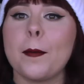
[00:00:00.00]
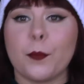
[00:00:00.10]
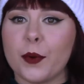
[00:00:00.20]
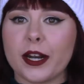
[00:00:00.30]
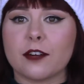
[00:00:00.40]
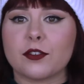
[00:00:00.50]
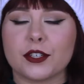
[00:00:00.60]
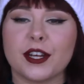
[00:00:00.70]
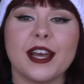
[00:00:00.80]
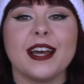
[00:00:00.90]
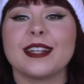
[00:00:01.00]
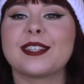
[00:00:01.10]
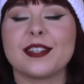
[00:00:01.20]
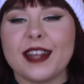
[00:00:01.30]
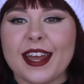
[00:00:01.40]
Whatever.
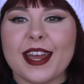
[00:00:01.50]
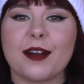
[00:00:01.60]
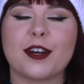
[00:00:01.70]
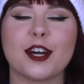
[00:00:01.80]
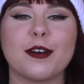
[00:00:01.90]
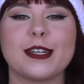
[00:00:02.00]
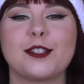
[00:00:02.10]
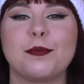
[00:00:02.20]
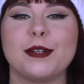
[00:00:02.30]
Today I'm going to